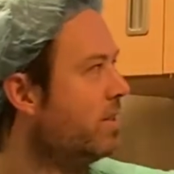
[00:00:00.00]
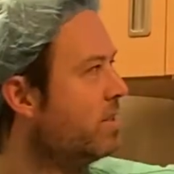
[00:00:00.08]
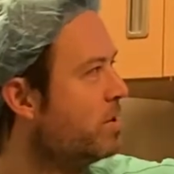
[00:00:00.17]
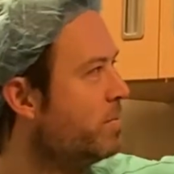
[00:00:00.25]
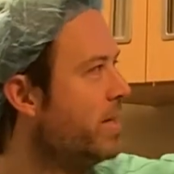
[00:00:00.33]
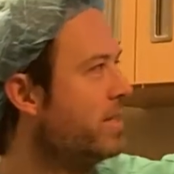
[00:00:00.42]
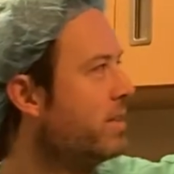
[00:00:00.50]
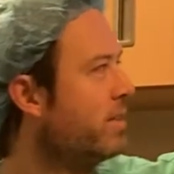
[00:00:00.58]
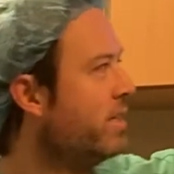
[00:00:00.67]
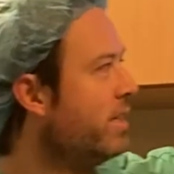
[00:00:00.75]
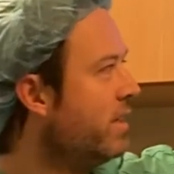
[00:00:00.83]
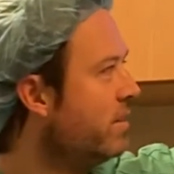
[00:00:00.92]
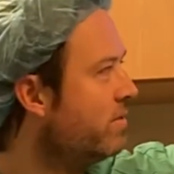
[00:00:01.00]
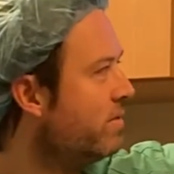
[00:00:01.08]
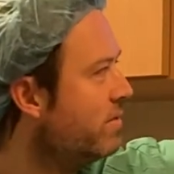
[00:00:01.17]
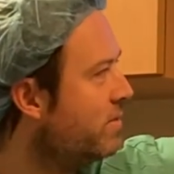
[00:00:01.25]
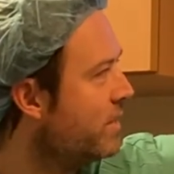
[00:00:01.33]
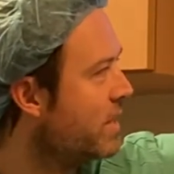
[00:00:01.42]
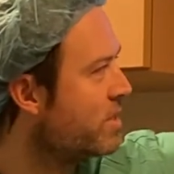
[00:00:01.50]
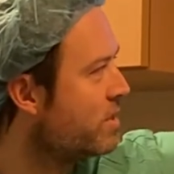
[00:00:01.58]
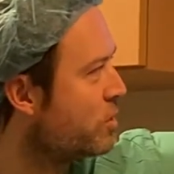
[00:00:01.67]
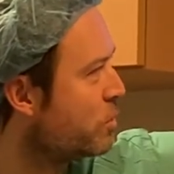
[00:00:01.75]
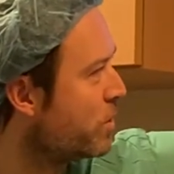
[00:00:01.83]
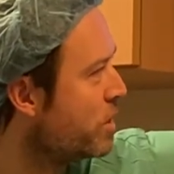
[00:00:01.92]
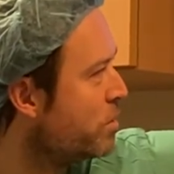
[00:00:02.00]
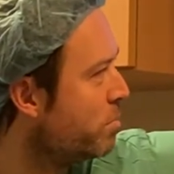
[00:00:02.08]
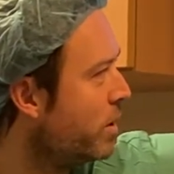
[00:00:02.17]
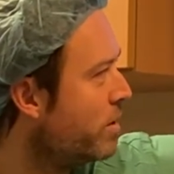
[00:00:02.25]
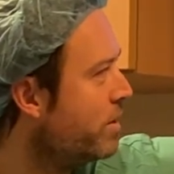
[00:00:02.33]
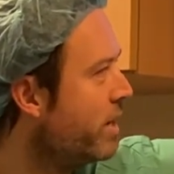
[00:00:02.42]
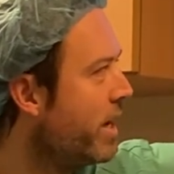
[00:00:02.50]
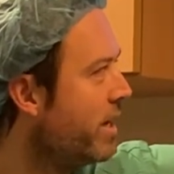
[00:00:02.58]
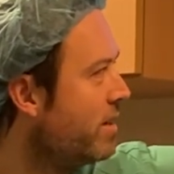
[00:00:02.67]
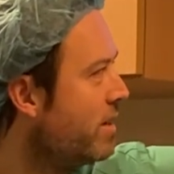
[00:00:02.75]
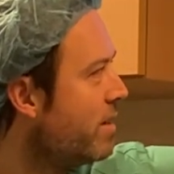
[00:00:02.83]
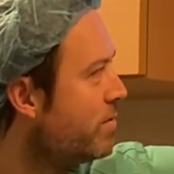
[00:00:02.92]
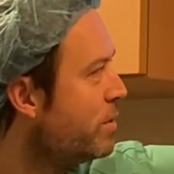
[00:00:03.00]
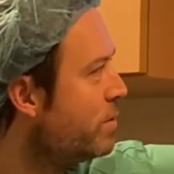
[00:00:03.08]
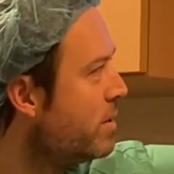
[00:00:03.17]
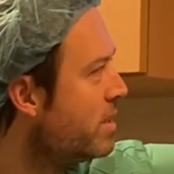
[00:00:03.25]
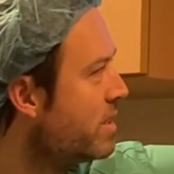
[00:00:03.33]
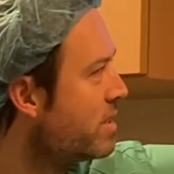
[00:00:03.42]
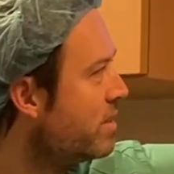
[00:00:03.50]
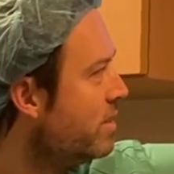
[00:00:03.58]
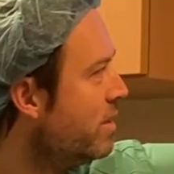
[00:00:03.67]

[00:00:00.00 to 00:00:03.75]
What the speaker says: So basically, that's the syringe of blood you hand off to us.